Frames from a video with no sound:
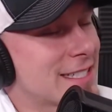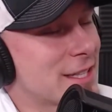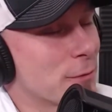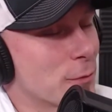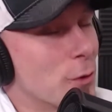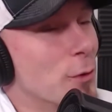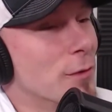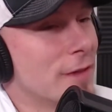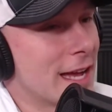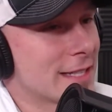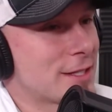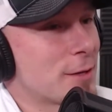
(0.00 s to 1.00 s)
the root.
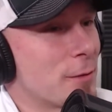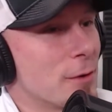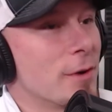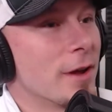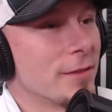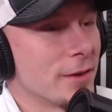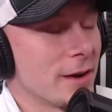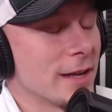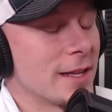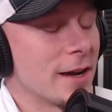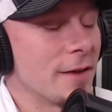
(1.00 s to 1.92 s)
That's the root of it right there.